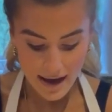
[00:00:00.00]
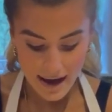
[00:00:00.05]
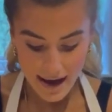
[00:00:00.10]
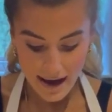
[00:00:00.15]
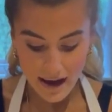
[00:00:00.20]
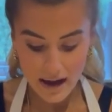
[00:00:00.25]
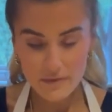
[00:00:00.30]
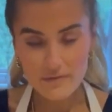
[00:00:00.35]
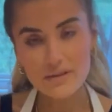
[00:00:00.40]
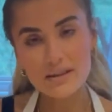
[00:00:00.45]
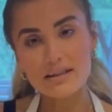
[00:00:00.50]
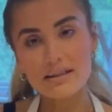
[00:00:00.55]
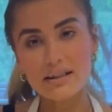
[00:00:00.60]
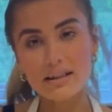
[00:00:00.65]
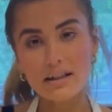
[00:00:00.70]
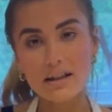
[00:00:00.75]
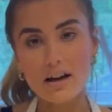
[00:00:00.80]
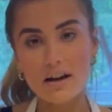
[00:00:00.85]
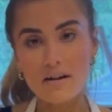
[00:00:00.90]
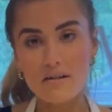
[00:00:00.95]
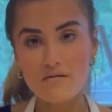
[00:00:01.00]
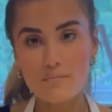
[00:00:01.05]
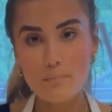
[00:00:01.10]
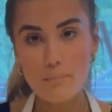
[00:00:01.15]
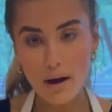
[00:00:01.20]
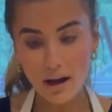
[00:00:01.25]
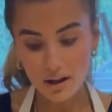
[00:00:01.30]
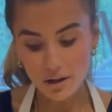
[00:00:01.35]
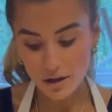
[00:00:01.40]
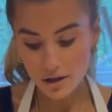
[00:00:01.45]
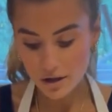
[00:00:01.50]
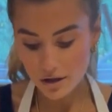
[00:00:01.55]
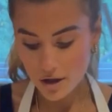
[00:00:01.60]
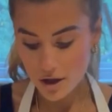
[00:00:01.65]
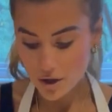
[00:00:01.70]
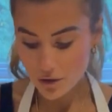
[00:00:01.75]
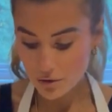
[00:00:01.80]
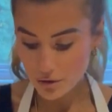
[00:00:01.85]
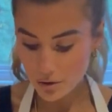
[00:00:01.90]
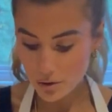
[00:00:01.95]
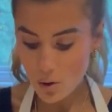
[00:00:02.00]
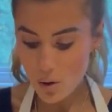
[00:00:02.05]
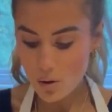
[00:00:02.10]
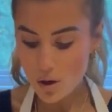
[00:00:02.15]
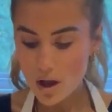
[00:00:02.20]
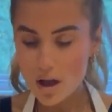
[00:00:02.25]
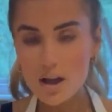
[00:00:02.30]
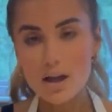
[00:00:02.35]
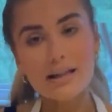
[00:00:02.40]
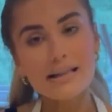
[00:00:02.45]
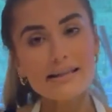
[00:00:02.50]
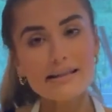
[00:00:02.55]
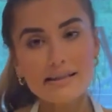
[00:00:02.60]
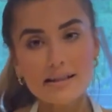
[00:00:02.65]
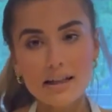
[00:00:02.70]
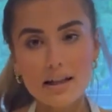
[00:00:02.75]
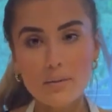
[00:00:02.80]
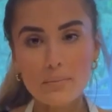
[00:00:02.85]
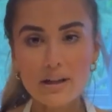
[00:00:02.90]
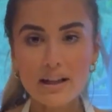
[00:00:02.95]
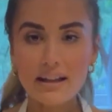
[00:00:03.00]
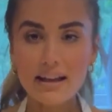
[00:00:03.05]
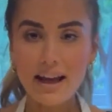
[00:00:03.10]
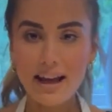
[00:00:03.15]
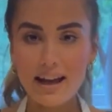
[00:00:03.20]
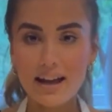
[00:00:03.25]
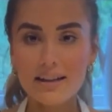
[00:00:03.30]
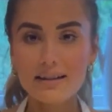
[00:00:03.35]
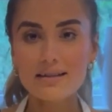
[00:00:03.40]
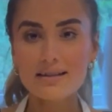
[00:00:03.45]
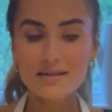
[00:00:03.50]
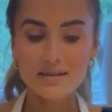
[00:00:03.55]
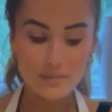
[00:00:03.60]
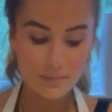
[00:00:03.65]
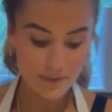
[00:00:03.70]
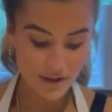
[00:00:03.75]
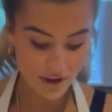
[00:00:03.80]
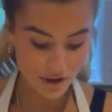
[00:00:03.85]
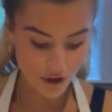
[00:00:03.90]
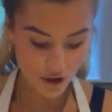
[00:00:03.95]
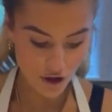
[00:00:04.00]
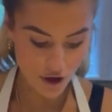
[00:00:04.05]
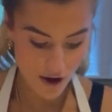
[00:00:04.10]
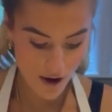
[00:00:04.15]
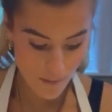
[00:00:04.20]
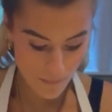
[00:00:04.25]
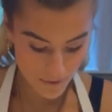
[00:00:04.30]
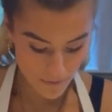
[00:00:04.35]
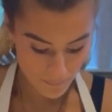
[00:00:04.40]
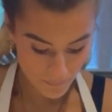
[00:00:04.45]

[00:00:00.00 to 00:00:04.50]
Half a stick of butter, granola, cinnamon, and some syrup.